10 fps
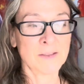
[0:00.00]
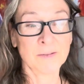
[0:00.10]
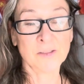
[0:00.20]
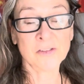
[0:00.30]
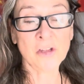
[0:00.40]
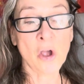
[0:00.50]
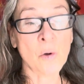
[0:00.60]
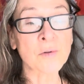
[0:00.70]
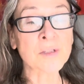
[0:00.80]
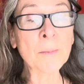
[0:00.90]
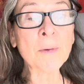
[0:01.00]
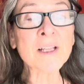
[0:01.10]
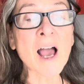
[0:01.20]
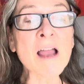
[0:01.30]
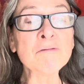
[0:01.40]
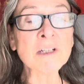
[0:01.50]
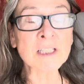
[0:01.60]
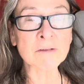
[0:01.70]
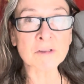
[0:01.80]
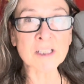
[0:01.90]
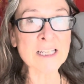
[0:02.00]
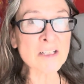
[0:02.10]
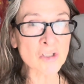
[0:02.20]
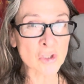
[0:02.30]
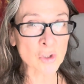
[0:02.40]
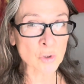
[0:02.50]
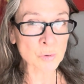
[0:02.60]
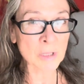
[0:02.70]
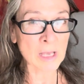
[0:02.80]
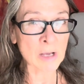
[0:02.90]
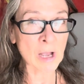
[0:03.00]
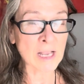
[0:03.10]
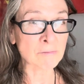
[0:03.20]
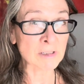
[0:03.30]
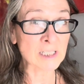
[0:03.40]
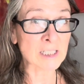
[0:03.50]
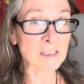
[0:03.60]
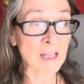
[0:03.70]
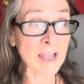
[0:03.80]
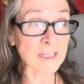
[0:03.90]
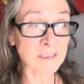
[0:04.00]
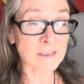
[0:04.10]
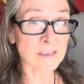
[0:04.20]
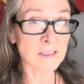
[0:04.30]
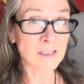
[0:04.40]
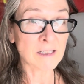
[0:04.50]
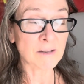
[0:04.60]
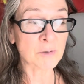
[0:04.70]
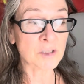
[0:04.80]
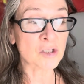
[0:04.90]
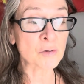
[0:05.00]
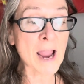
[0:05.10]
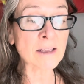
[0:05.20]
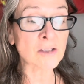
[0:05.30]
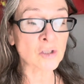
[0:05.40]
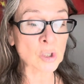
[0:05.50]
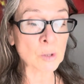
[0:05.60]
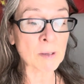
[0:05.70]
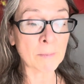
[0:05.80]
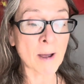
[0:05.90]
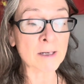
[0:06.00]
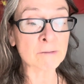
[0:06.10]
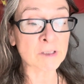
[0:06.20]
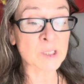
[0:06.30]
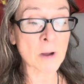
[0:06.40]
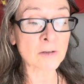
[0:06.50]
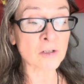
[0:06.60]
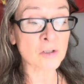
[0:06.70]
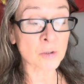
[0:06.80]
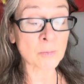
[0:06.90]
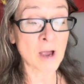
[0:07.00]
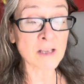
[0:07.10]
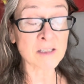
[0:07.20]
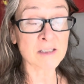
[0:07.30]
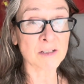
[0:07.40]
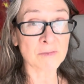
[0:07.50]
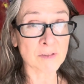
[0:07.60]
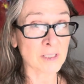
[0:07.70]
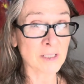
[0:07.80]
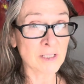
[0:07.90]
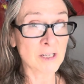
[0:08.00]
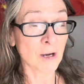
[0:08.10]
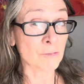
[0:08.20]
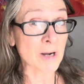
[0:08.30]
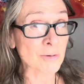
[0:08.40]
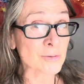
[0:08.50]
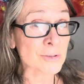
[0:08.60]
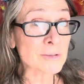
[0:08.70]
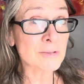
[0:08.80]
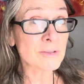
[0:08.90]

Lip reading: So, somebody I really was into, that I really liked and was attracted to, my body responded to positively, arousal.